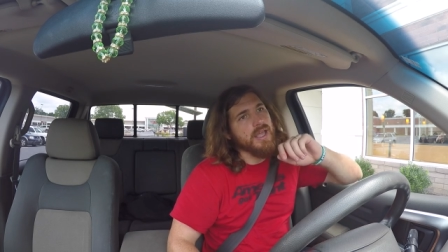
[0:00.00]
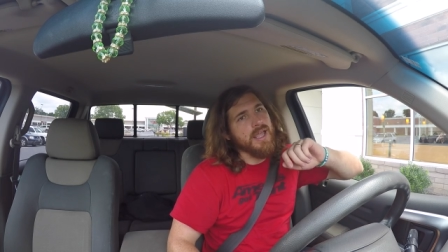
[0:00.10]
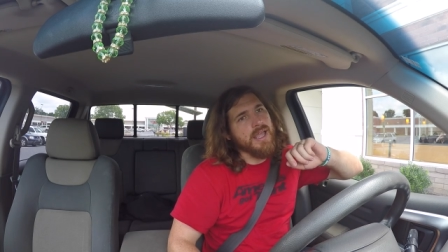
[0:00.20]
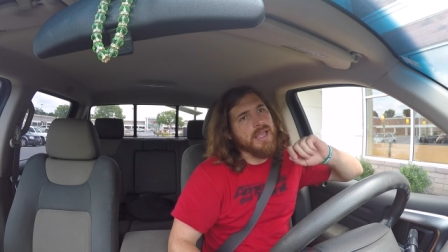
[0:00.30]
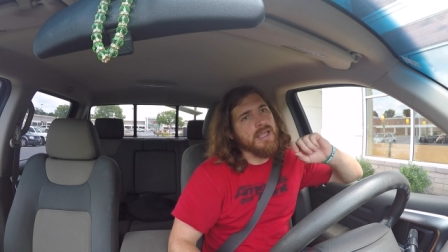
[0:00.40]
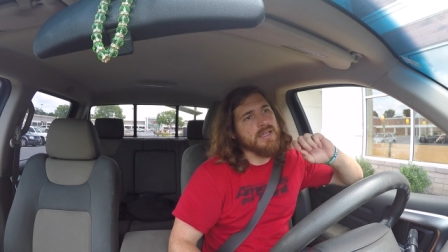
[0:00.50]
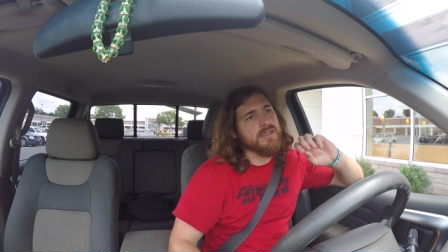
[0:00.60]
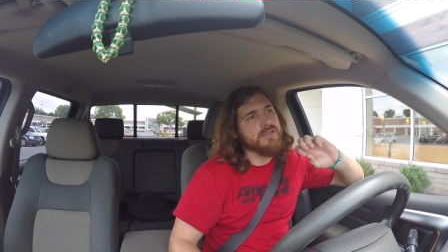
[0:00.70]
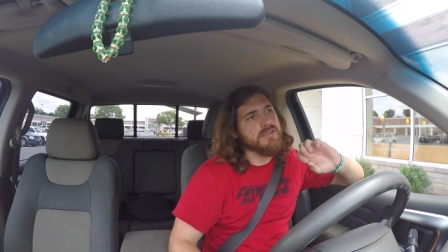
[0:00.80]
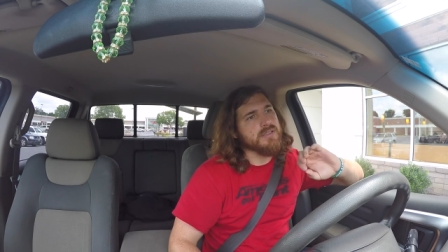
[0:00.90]

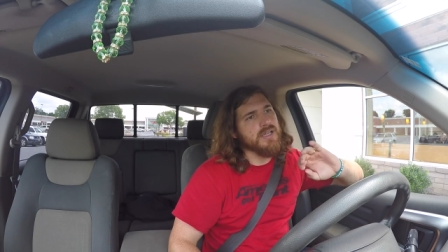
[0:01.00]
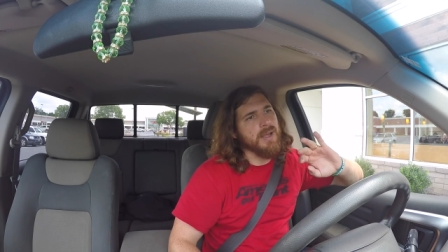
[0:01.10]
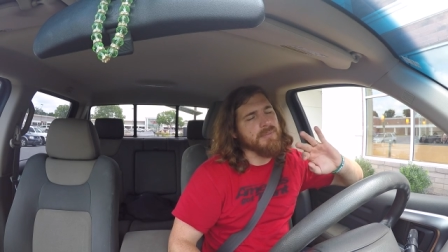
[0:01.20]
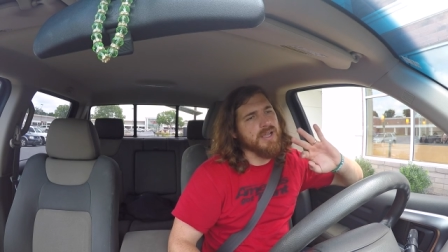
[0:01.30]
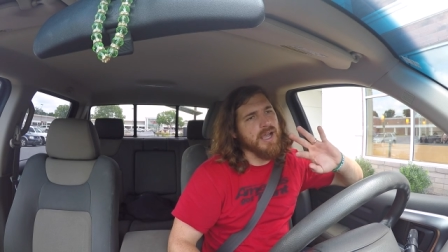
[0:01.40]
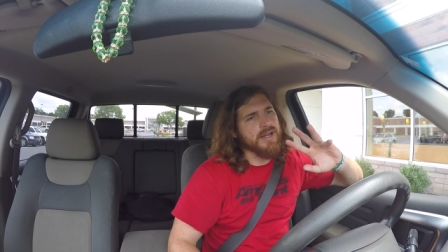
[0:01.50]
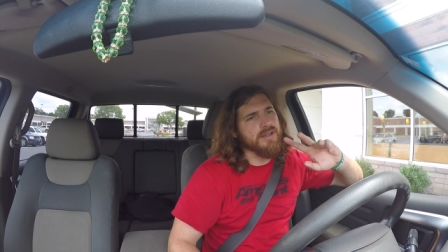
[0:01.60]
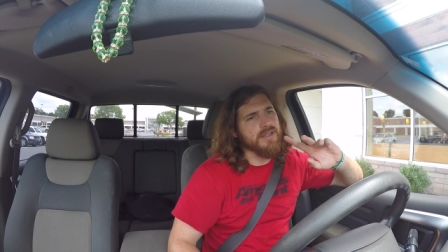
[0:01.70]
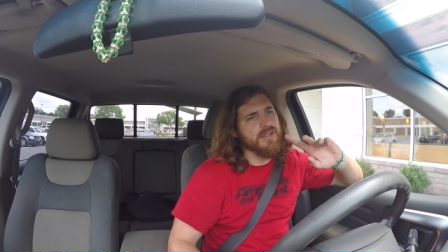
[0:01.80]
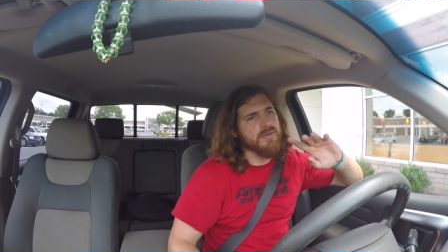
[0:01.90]
and I'm kind
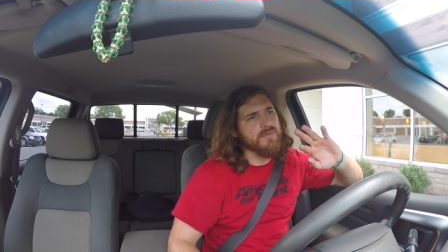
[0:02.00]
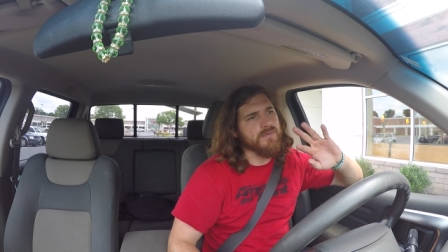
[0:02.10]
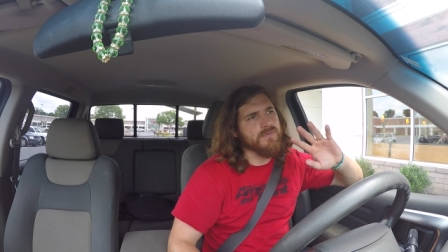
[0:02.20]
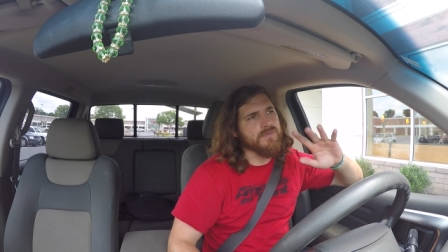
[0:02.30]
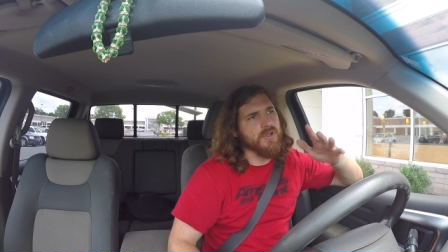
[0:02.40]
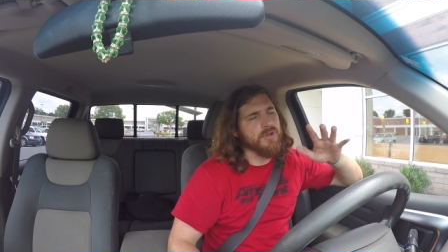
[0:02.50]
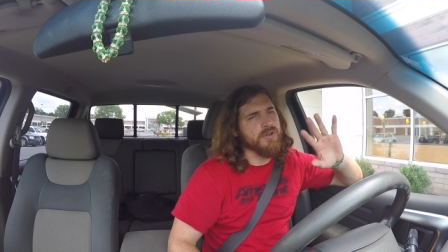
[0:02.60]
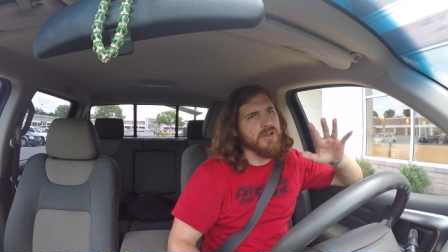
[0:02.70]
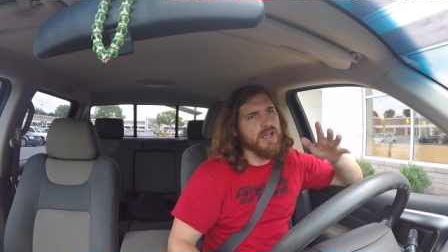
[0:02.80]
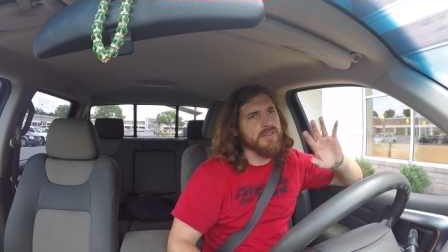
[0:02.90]
of floating
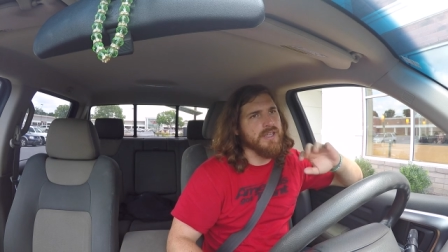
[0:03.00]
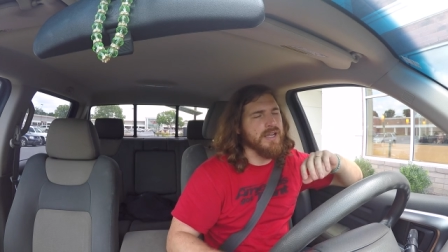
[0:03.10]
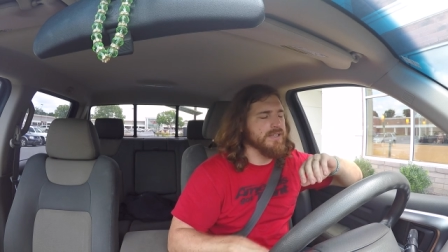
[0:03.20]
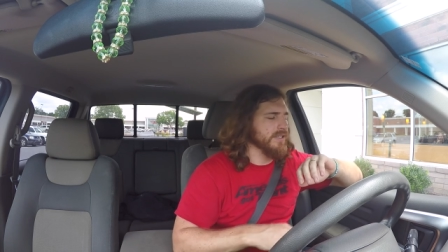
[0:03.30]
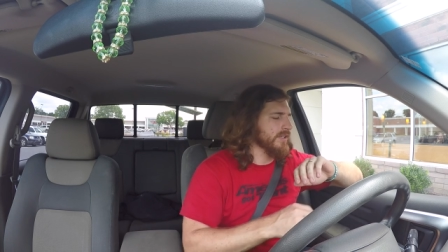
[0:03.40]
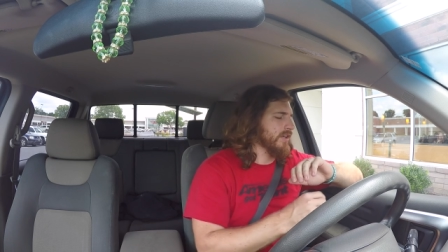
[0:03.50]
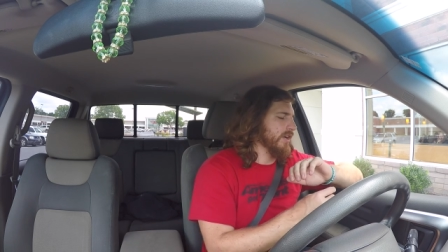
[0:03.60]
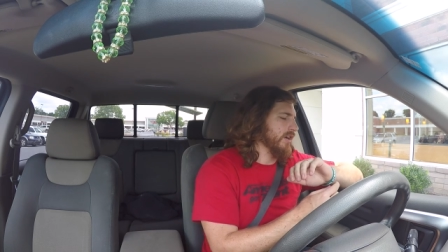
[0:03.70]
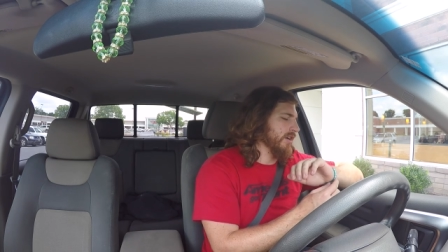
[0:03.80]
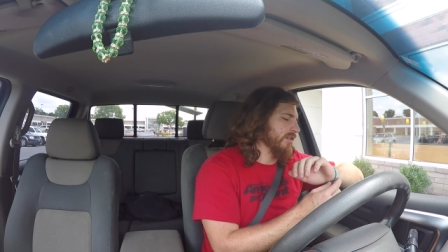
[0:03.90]
around the idea
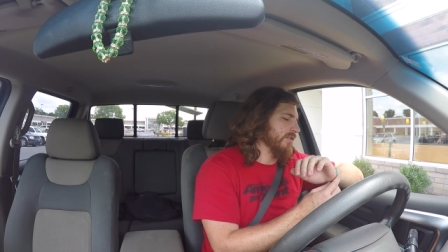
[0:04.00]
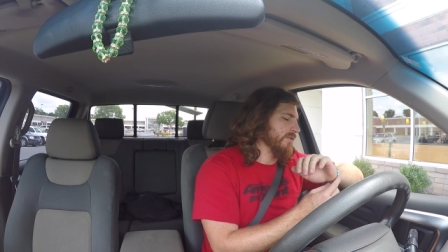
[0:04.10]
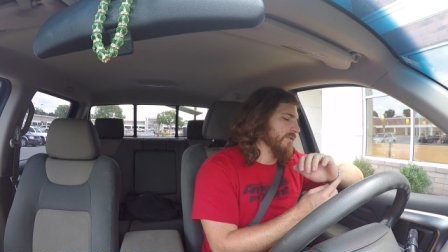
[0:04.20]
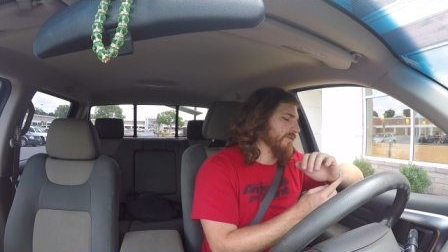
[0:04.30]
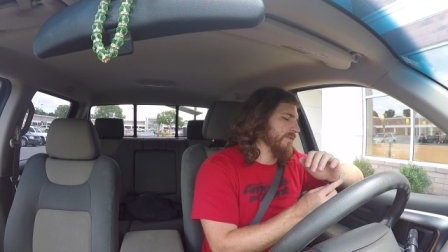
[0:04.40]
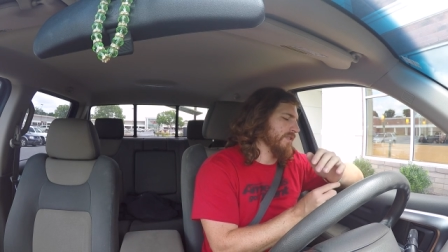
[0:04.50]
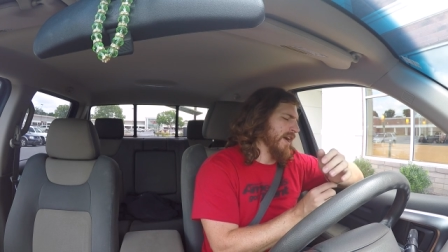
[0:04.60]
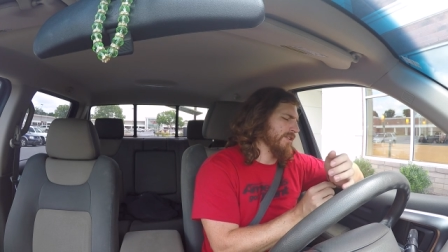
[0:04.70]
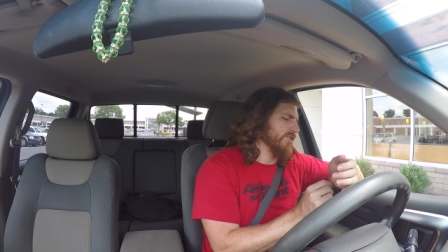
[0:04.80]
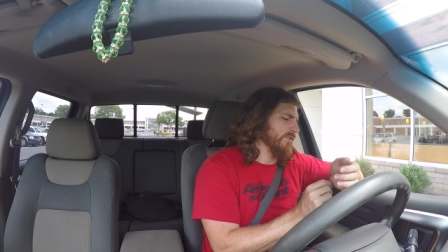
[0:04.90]
of
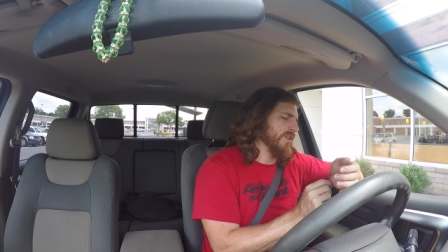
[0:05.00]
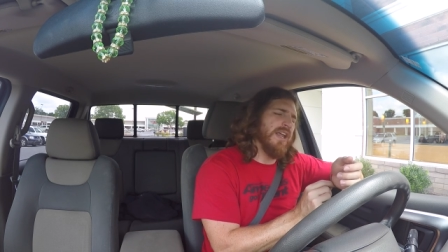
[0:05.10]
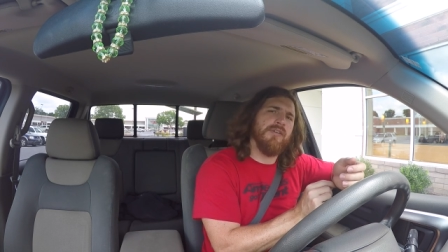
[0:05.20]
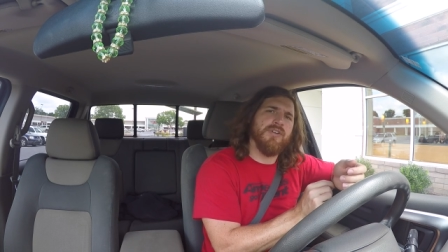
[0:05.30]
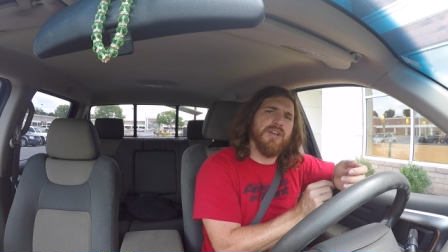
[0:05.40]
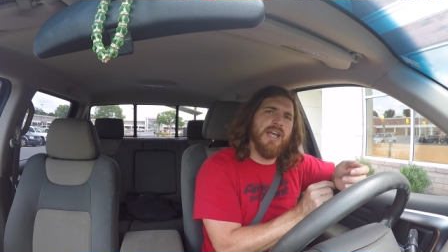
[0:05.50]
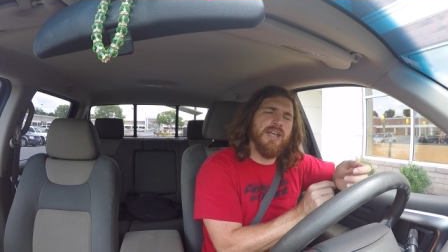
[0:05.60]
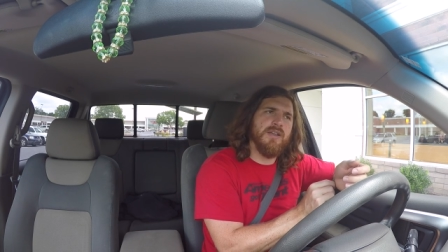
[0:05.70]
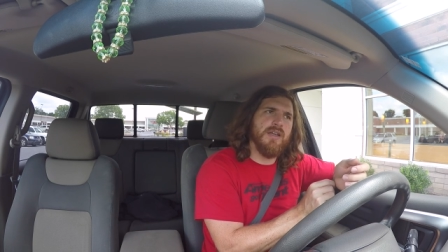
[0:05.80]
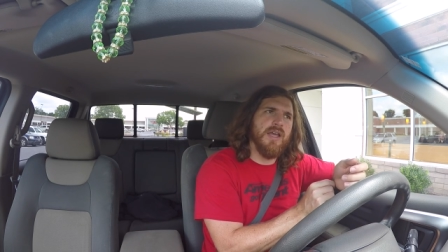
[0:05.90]
not doing every
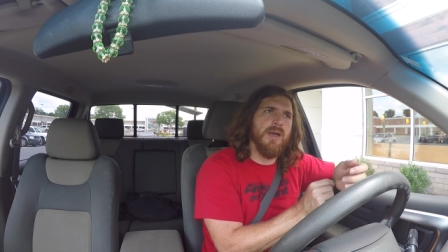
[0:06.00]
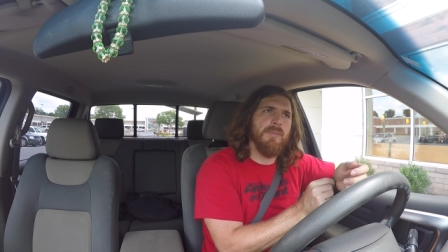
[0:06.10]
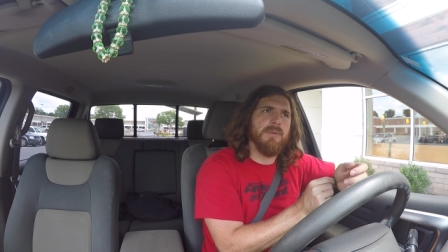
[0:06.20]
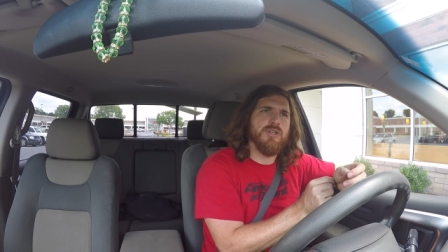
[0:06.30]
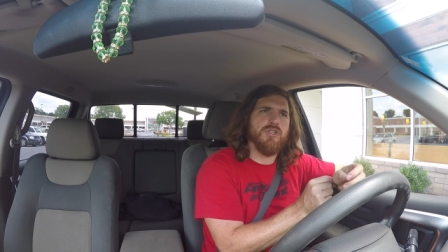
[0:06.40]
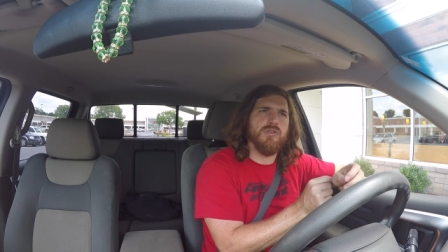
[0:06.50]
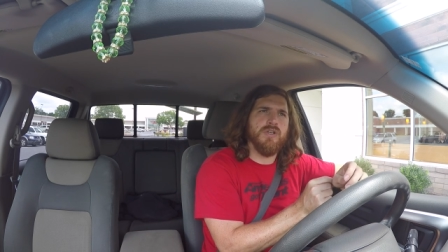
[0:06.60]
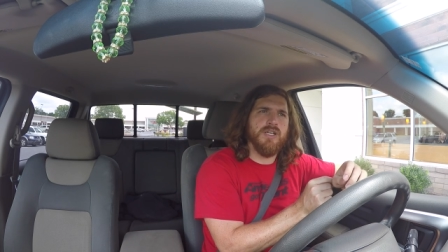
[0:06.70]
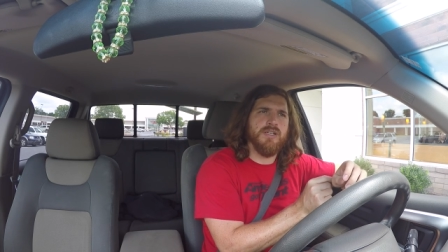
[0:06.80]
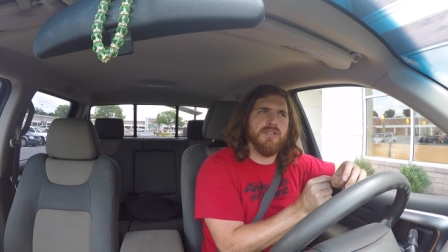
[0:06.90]
day and maybe
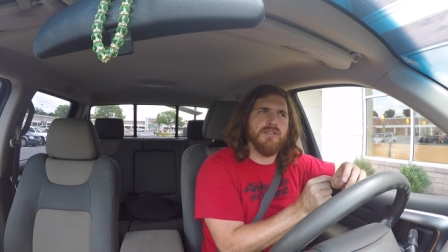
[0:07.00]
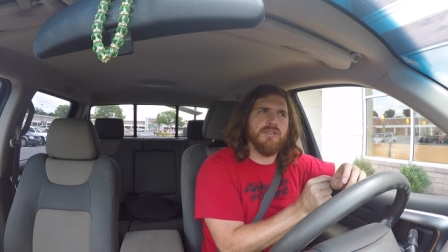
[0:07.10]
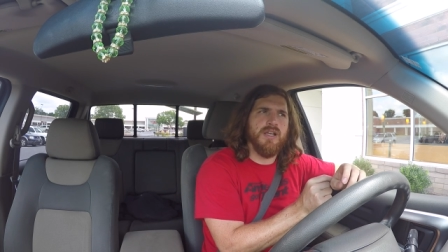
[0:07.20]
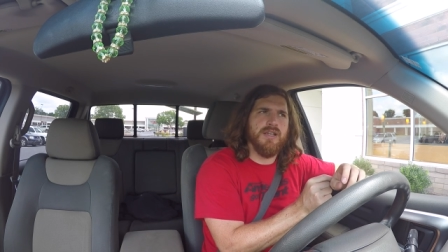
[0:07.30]
doing